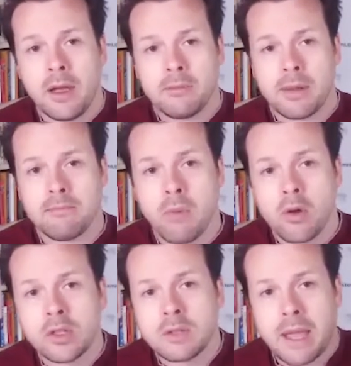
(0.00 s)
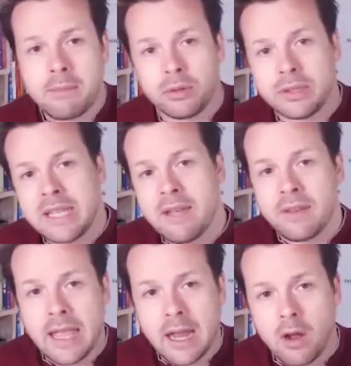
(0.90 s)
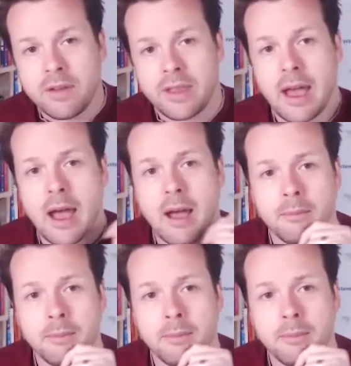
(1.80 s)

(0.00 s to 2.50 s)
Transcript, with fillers: But most people never get over the hump.